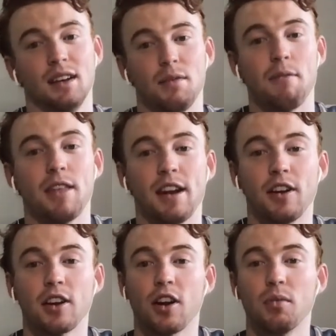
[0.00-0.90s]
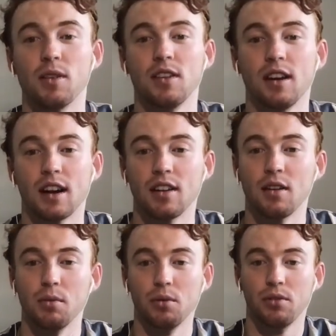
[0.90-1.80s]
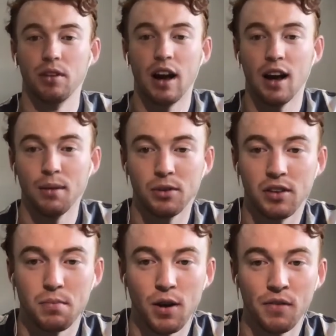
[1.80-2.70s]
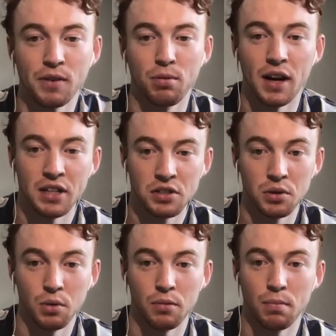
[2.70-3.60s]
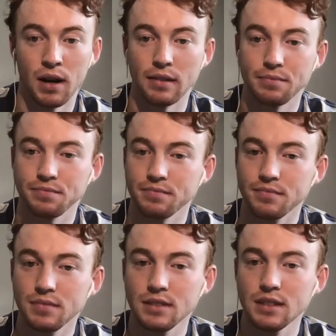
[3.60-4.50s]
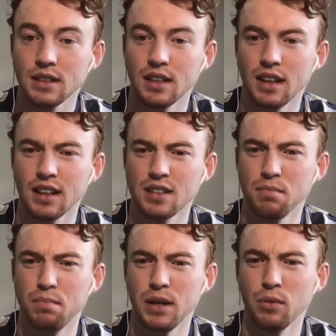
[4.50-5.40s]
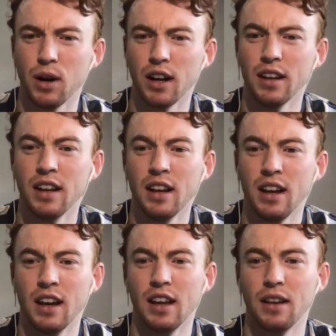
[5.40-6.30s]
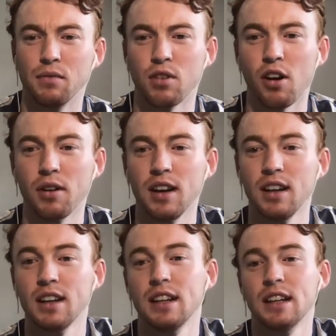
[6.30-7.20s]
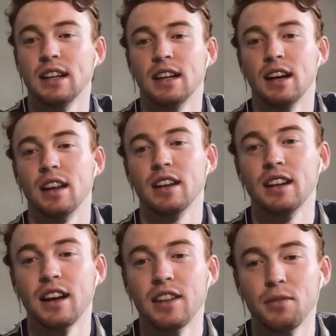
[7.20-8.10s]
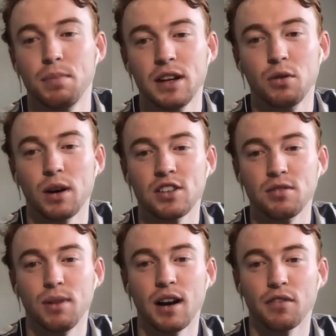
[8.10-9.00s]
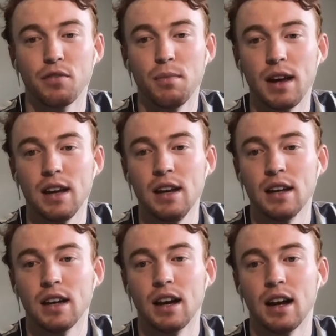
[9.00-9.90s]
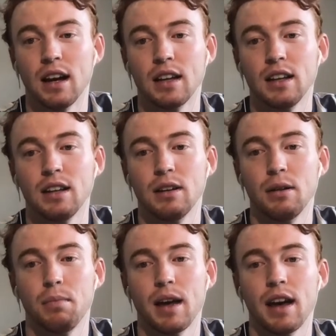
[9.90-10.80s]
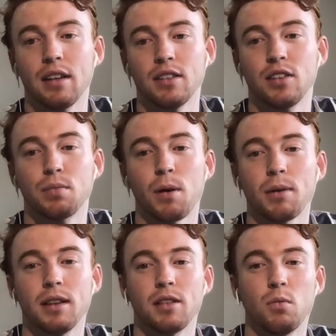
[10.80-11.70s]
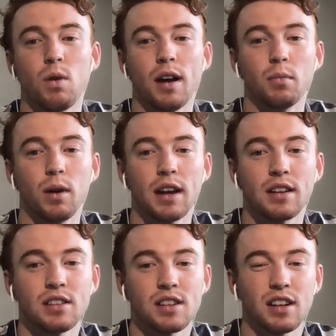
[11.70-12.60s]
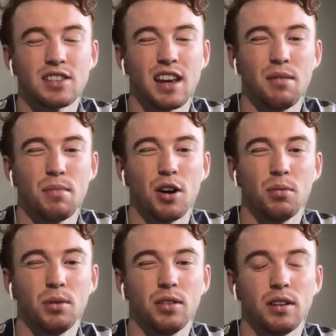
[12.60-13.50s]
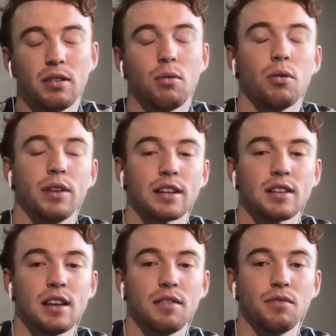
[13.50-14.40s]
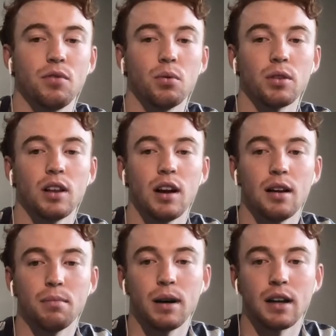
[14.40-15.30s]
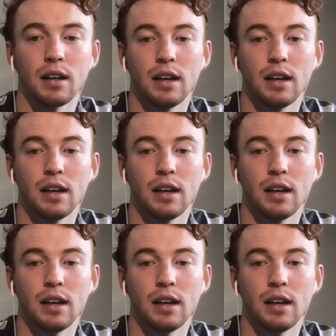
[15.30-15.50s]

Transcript: they don't go with it. I don't know. Well, Harms is the perfect play to do it, but yeah, that's a big one. And then Rowie, I think another big question mark for me about, this is probably the one weakness, I'd say Melbourne, well, next to their forward line, but